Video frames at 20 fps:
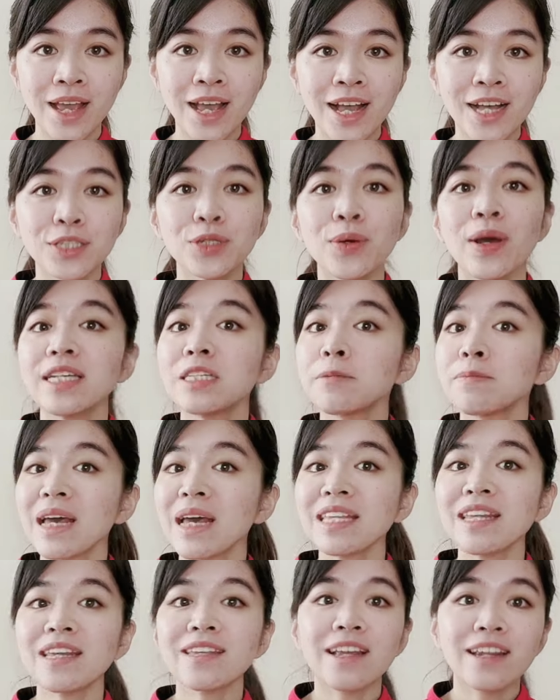So I
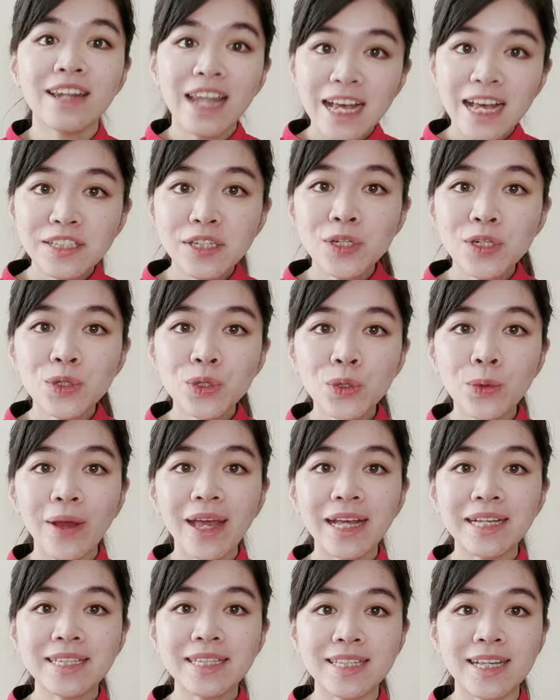spent the last 2
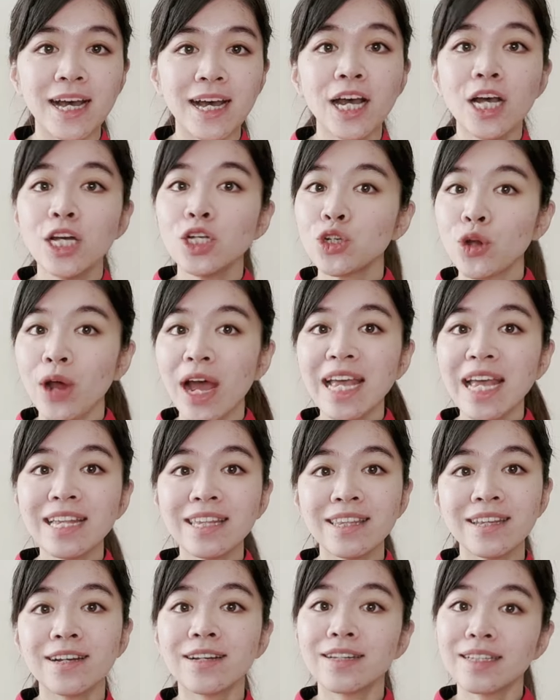weeks trying
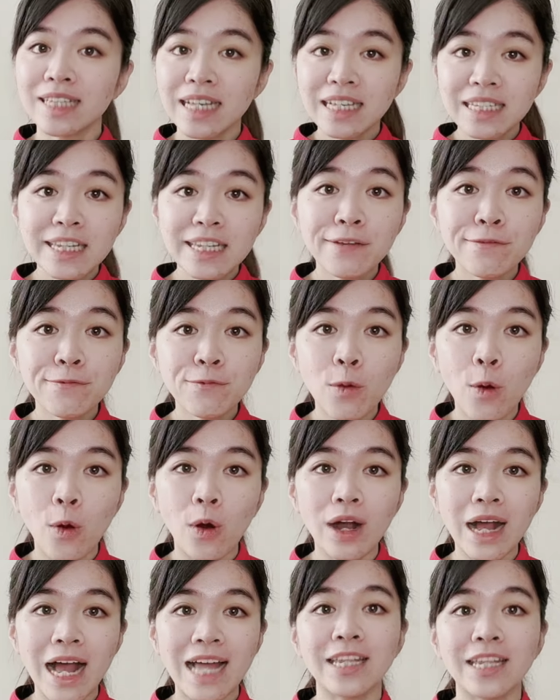the 64
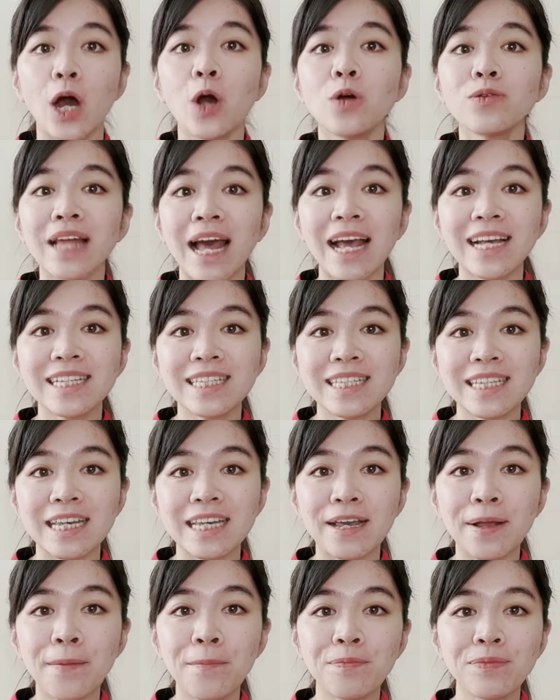and
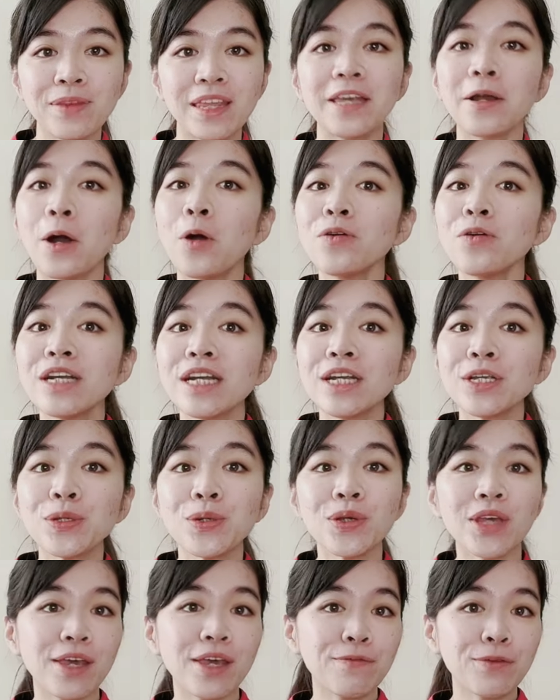09C in order to
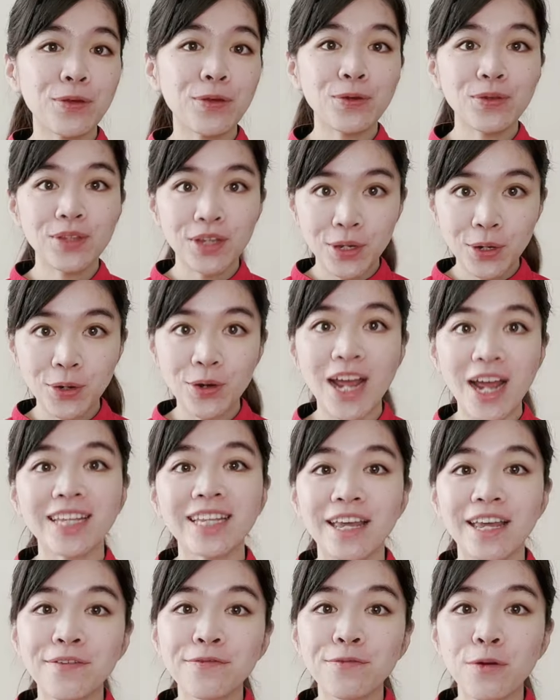give you the correct
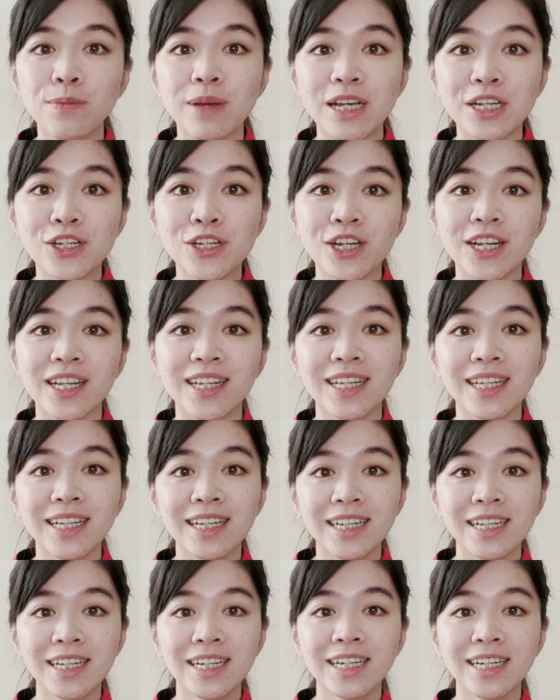information.
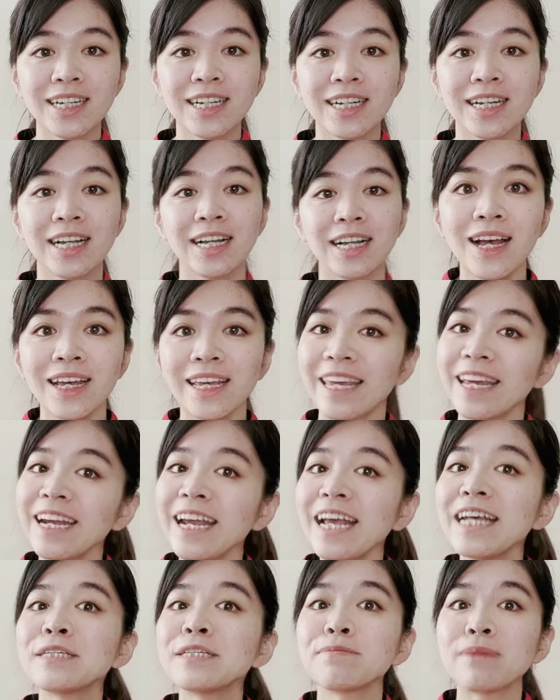Here
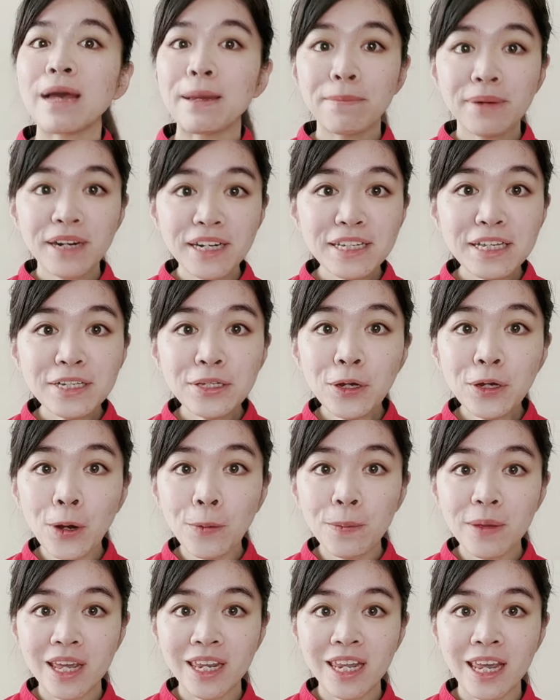is my personal
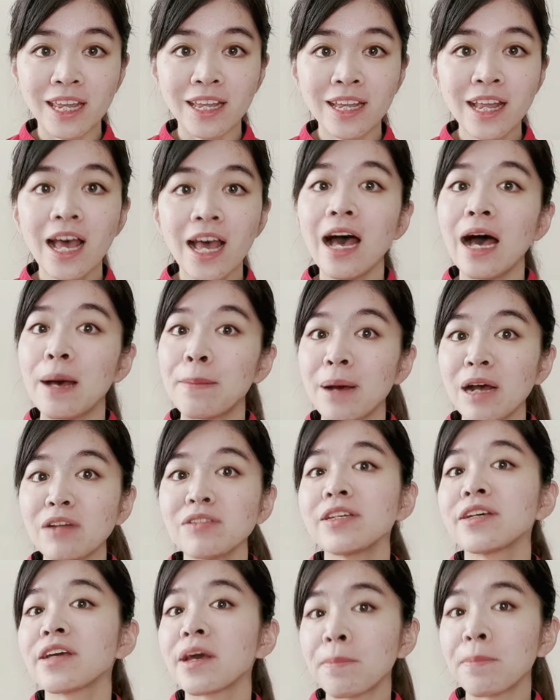opinion about
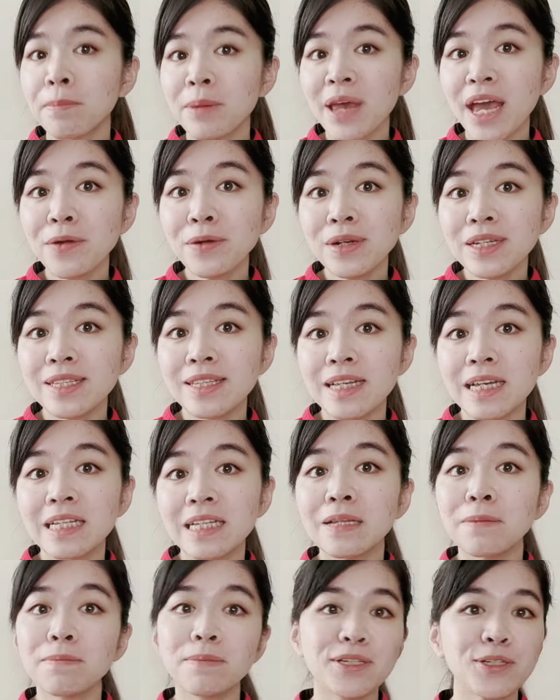the
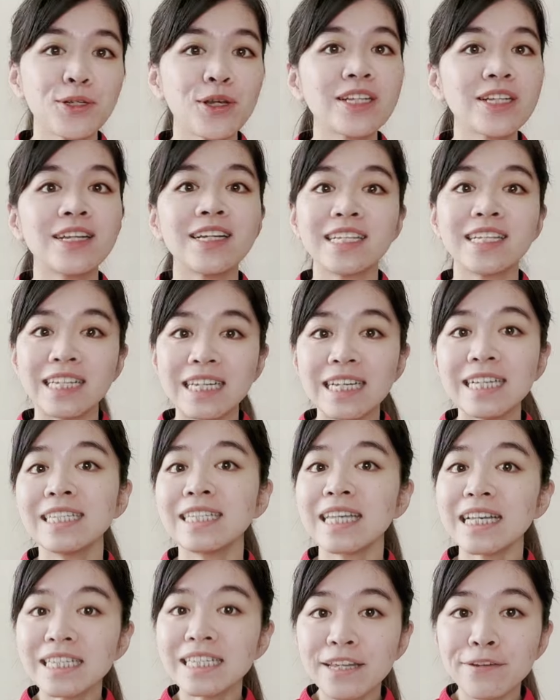comparison between the
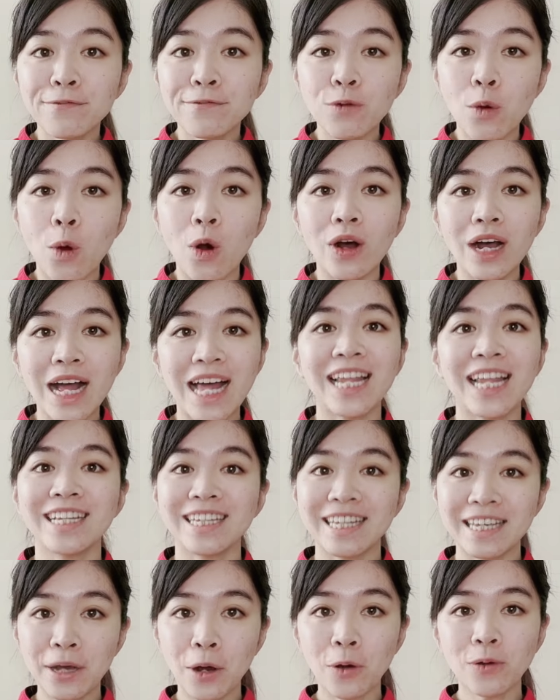D64 and the
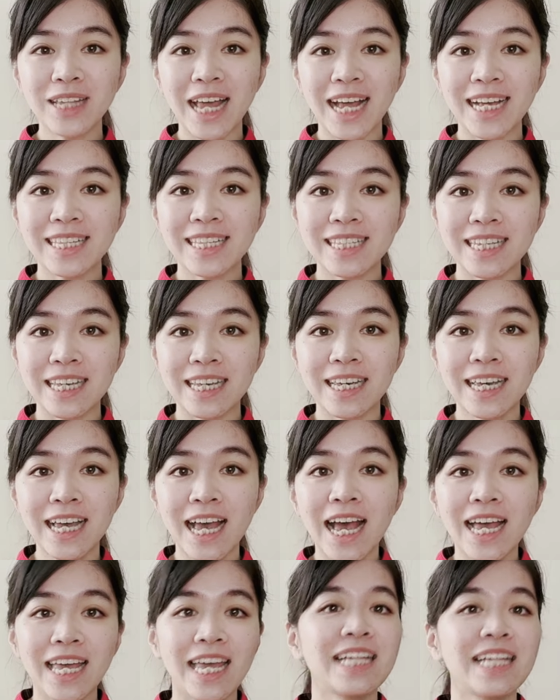D09C
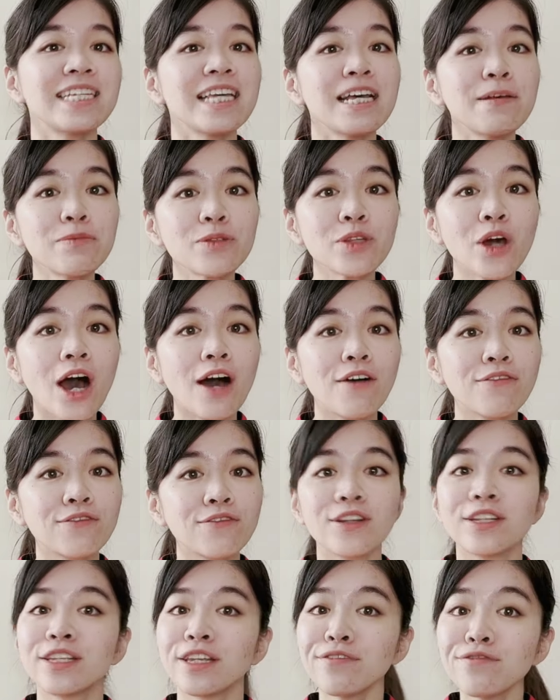in terms of
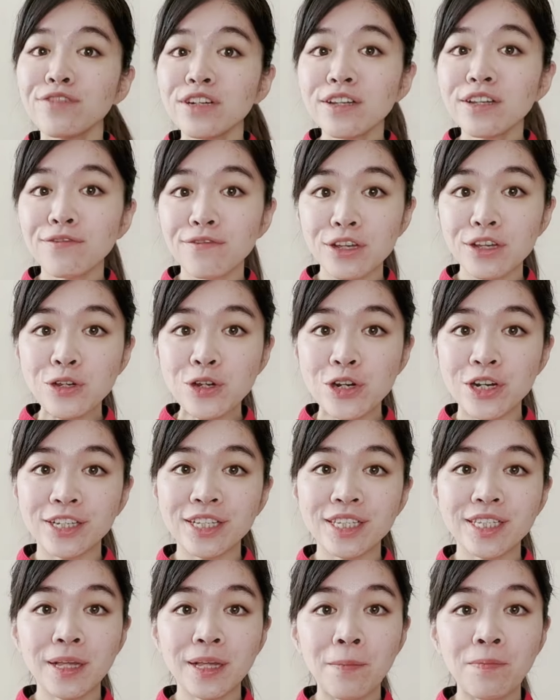different
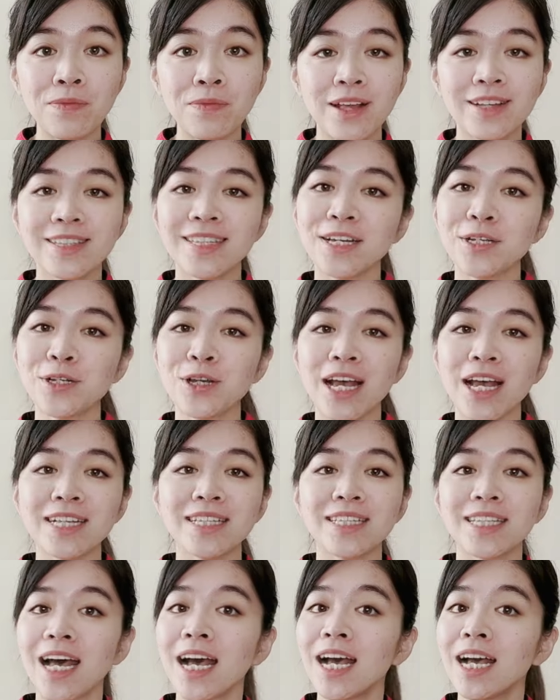features such as
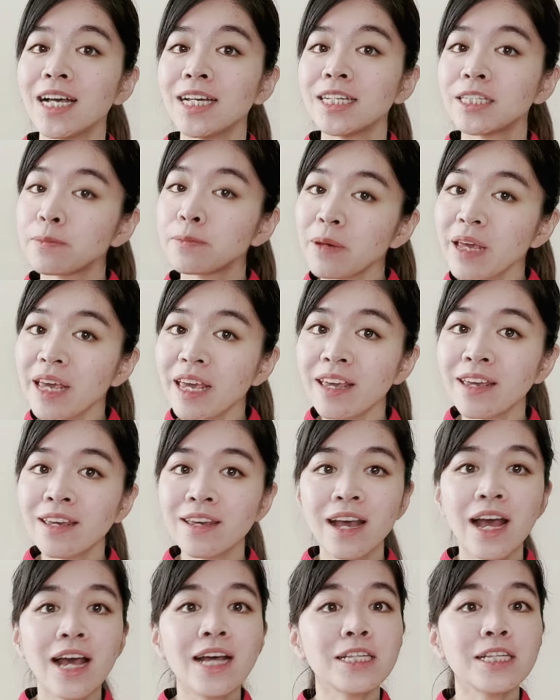spin,
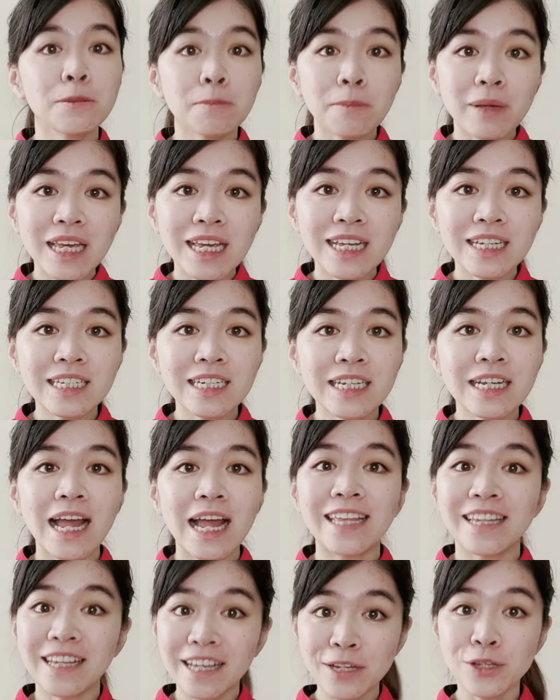speed,
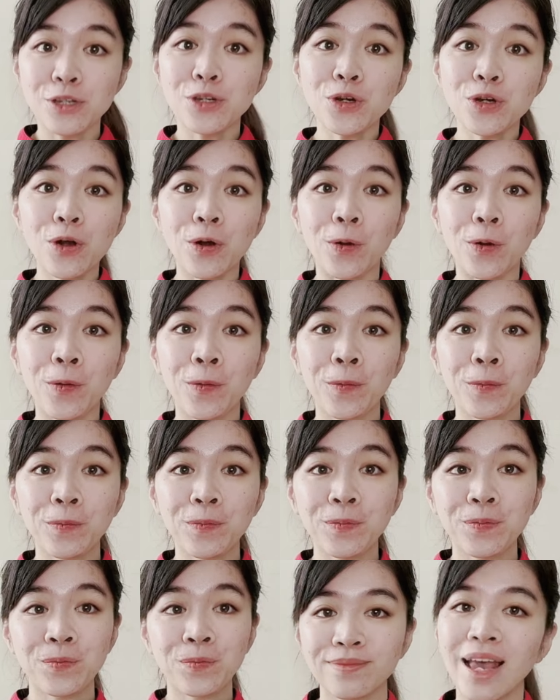and control.
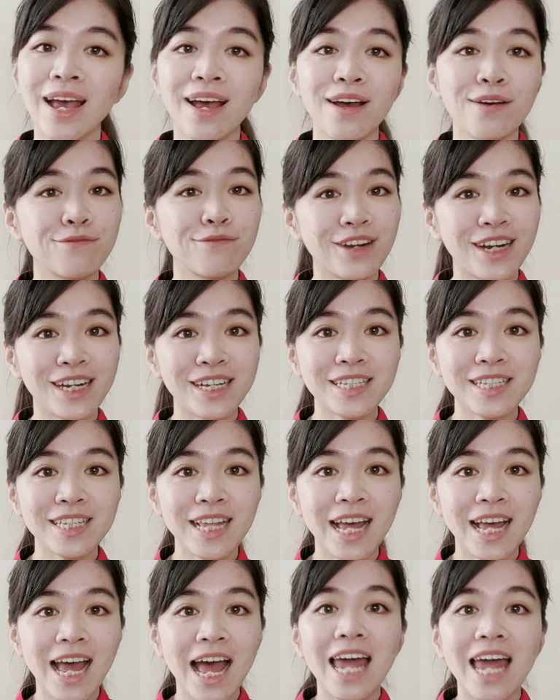First,
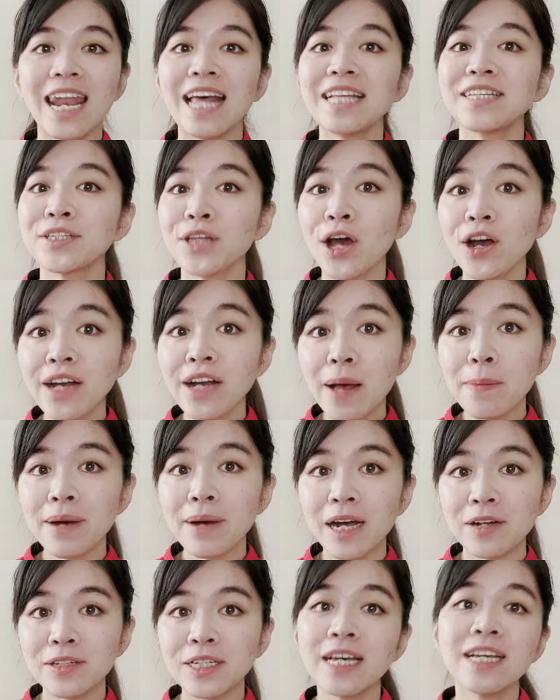let's talk
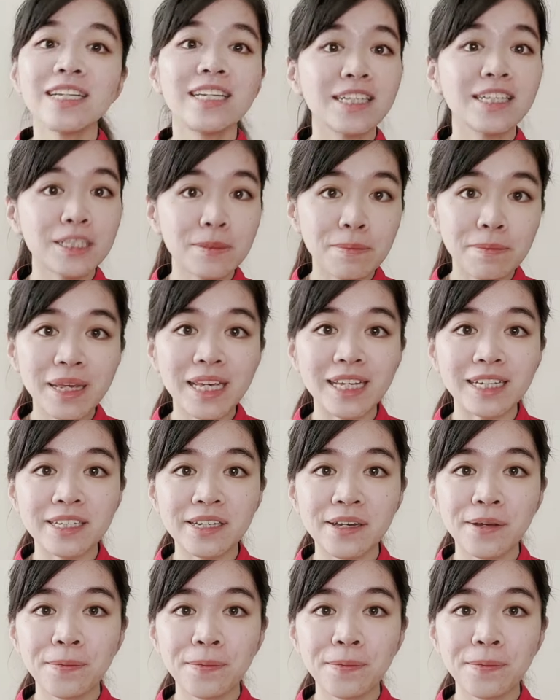about the speed.